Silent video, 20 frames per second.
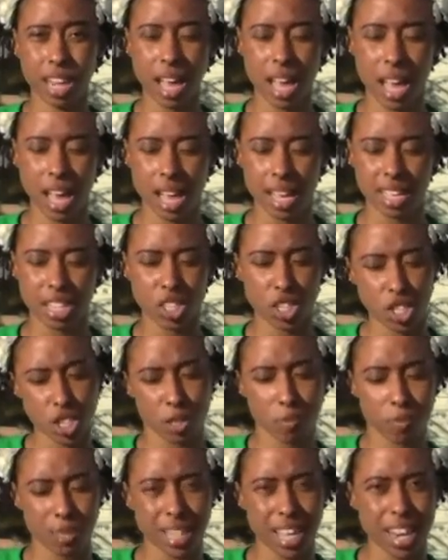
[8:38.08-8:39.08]
that
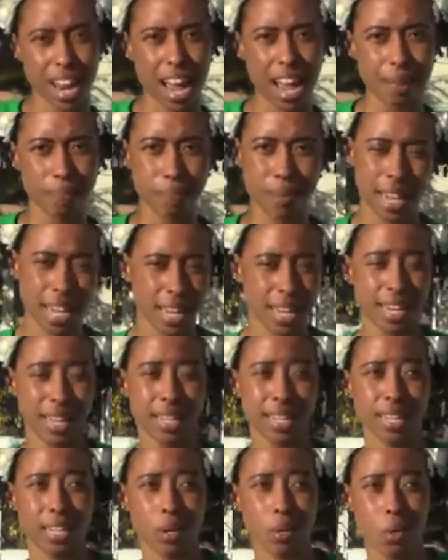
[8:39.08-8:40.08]
excerpt that I
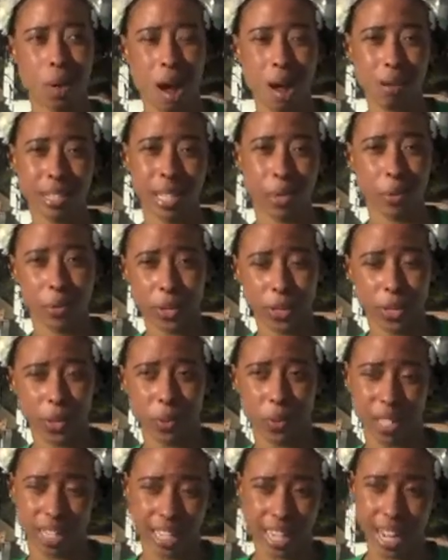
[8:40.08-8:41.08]
made while I was at work
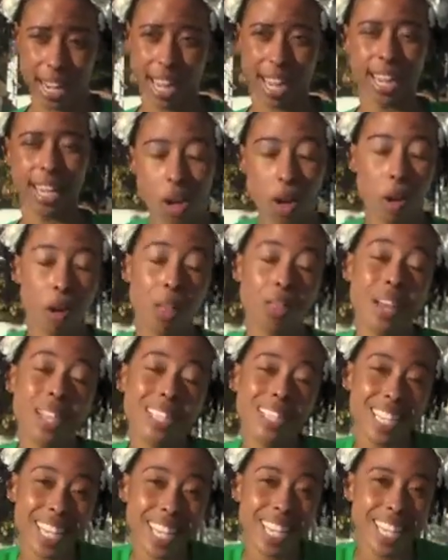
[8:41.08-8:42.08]
one day. So
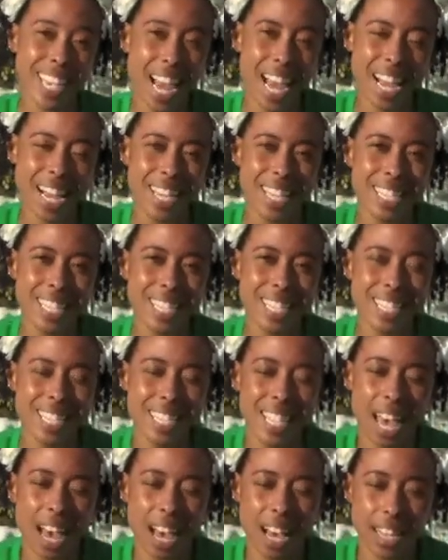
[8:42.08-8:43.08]
that's it guys.
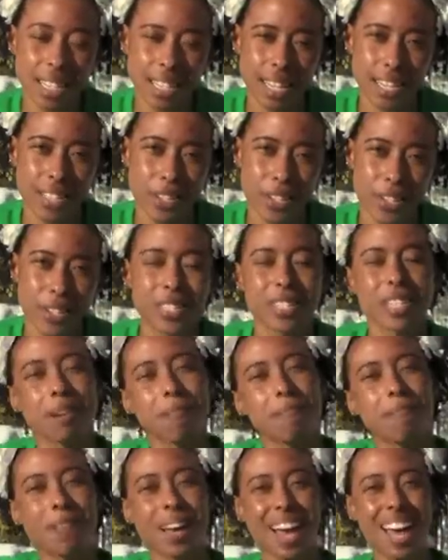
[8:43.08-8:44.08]
Uh, stay tuned.
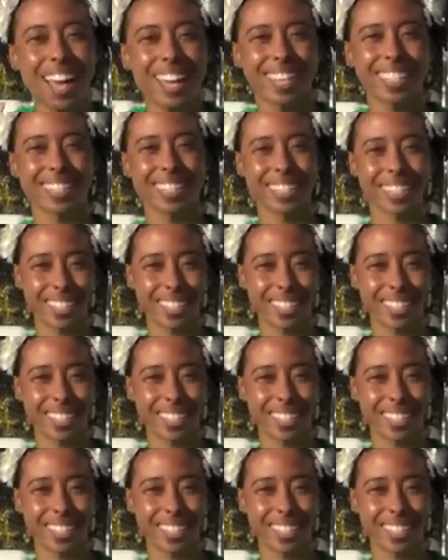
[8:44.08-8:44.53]
Bye.